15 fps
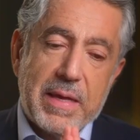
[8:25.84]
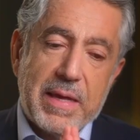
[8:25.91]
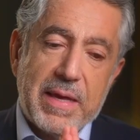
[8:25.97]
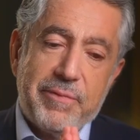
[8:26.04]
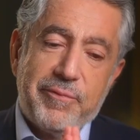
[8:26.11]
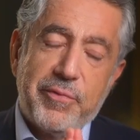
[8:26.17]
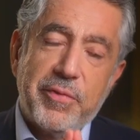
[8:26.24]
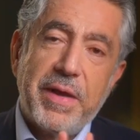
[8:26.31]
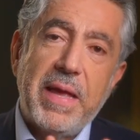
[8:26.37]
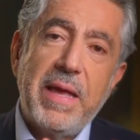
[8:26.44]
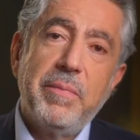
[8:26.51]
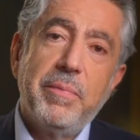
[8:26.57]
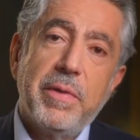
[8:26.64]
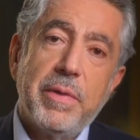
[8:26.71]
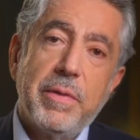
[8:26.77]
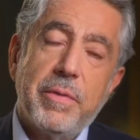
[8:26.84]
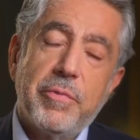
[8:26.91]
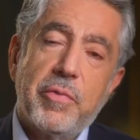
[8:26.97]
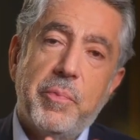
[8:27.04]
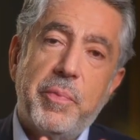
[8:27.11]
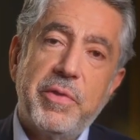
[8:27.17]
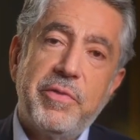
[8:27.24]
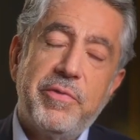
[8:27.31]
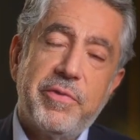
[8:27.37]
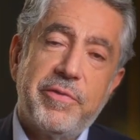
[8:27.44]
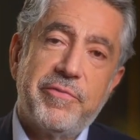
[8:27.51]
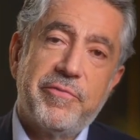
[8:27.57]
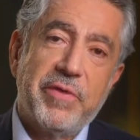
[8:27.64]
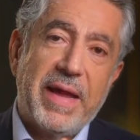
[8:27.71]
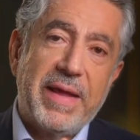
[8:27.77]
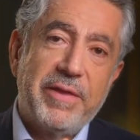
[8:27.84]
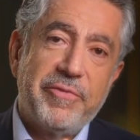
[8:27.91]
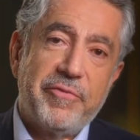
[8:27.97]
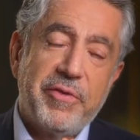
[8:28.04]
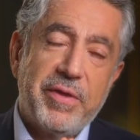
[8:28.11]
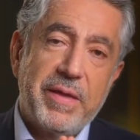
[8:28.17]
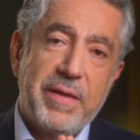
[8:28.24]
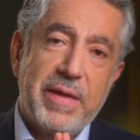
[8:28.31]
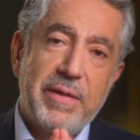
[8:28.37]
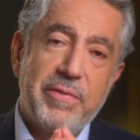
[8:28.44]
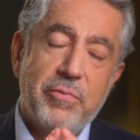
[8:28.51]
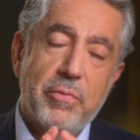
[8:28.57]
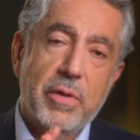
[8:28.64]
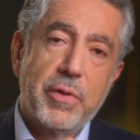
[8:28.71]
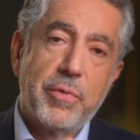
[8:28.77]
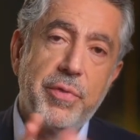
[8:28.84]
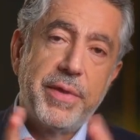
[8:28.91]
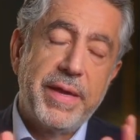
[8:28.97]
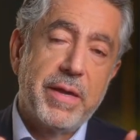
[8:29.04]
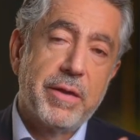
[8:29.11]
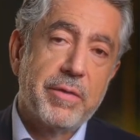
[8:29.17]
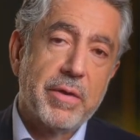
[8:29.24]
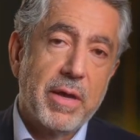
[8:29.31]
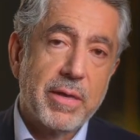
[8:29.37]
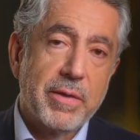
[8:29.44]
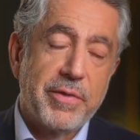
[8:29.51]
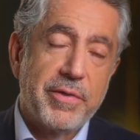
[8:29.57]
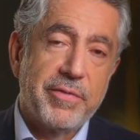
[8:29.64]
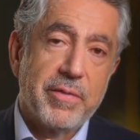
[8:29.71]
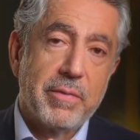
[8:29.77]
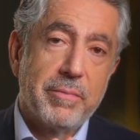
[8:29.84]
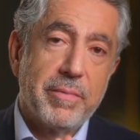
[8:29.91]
If you're able to put your strategy into a coherent algorithm,